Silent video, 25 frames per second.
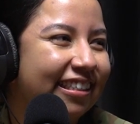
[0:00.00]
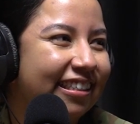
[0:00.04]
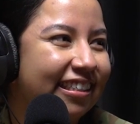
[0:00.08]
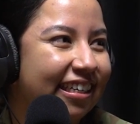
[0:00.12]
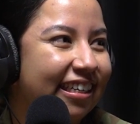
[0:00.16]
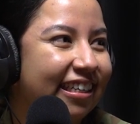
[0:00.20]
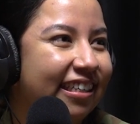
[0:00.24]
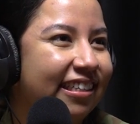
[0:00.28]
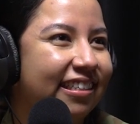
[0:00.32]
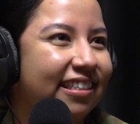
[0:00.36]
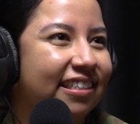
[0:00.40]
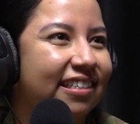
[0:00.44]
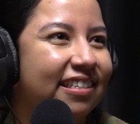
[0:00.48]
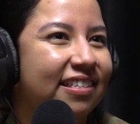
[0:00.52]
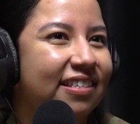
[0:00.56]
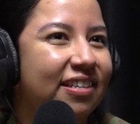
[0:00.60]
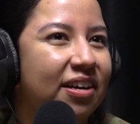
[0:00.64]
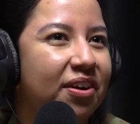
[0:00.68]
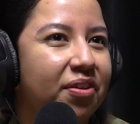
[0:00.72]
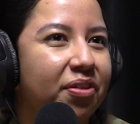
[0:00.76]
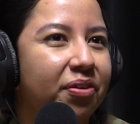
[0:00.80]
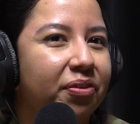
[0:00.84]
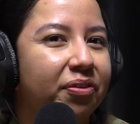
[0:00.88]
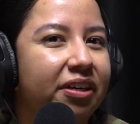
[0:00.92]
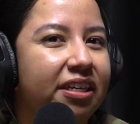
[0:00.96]
Yeah.
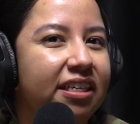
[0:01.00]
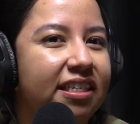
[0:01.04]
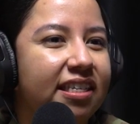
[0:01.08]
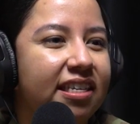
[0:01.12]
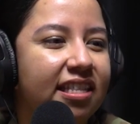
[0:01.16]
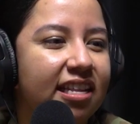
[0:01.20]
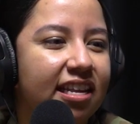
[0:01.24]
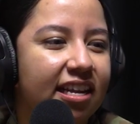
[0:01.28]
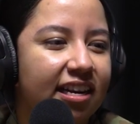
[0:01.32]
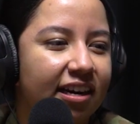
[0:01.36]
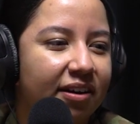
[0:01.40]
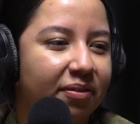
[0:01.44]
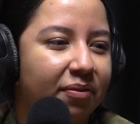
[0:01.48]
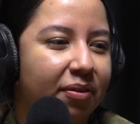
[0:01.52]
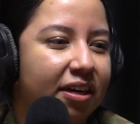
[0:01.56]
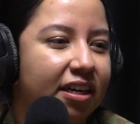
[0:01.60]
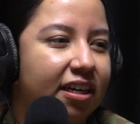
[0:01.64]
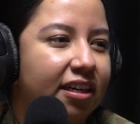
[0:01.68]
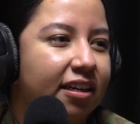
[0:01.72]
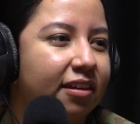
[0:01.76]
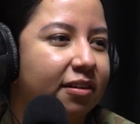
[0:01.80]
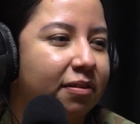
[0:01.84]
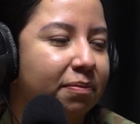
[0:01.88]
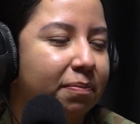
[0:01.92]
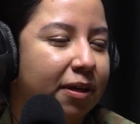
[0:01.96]
So the reason that I
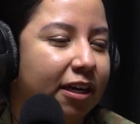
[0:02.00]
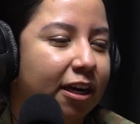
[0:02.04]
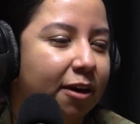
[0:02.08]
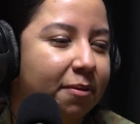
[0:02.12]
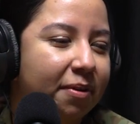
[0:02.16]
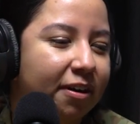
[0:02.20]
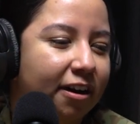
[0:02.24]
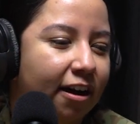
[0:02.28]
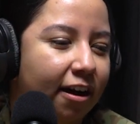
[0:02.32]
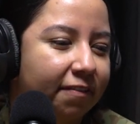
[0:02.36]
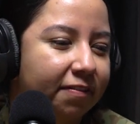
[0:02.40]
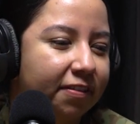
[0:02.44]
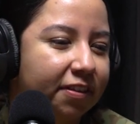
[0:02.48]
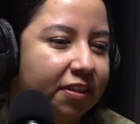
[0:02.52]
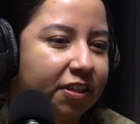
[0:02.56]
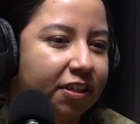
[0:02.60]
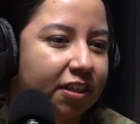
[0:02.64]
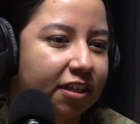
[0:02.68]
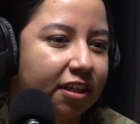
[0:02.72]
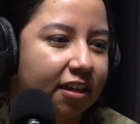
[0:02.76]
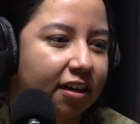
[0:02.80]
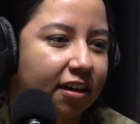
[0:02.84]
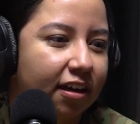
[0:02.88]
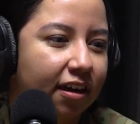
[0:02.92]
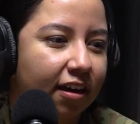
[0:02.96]
wanted to become an
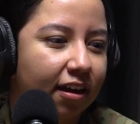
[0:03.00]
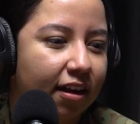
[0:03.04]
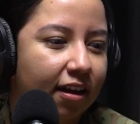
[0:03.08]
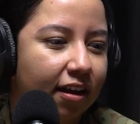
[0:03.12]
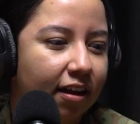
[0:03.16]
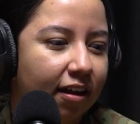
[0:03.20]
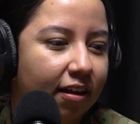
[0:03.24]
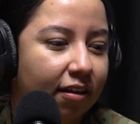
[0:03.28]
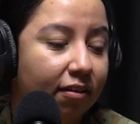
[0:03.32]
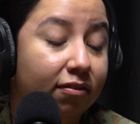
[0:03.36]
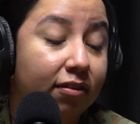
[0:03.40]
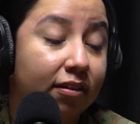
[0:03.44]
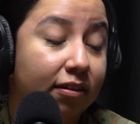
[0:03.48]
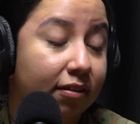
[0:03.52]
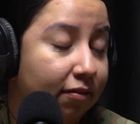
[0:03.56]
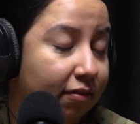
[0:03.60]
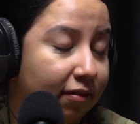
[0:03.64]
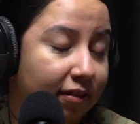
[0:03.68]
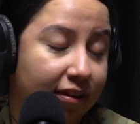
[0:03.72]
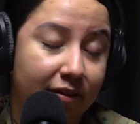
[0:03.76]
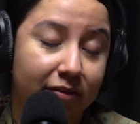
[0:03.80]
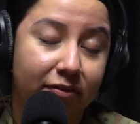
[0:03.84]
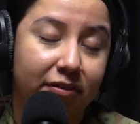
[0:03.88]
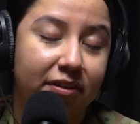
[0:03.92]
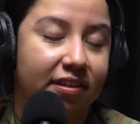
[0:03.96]
officer,
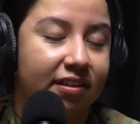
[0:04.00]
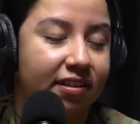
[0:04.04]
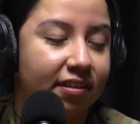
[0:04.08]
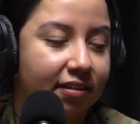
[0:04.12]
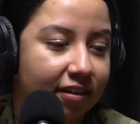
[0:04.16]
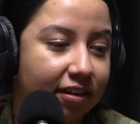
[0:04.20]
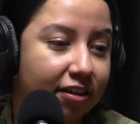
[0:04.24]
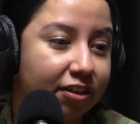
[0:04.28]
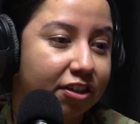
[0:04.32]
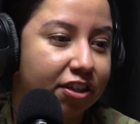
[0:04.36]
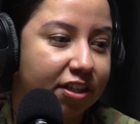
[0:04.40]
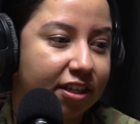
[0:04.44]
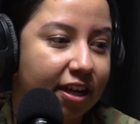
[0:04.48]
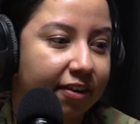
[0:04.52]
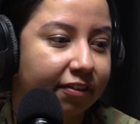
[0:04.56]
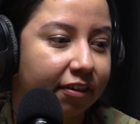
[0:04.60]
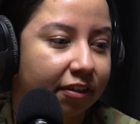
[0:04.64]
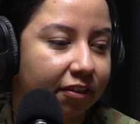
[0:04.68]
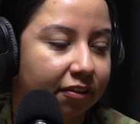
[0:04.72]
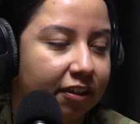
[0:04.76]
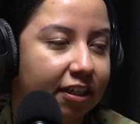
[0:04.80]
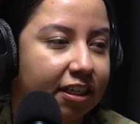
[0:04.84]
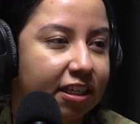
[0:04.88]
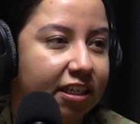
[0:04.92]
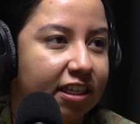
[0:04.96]
there's
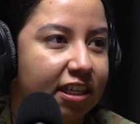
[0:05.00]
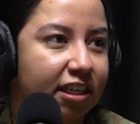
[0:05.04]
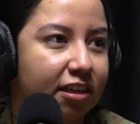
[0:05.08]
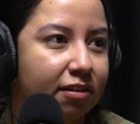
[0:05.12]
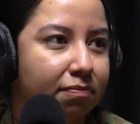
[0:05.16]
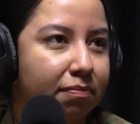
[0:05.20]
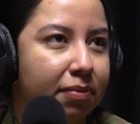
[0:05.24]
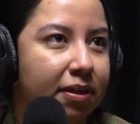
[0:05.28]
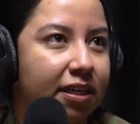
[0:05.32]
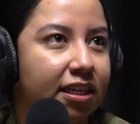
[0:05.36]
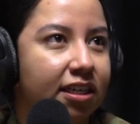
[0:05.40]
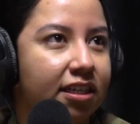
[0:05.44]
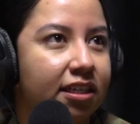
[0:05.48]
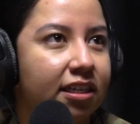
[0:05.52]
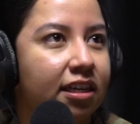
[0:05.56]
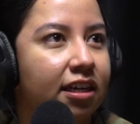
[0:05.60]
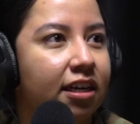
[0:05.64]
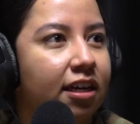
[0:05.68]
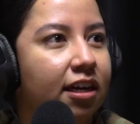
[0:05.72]
several reasons, but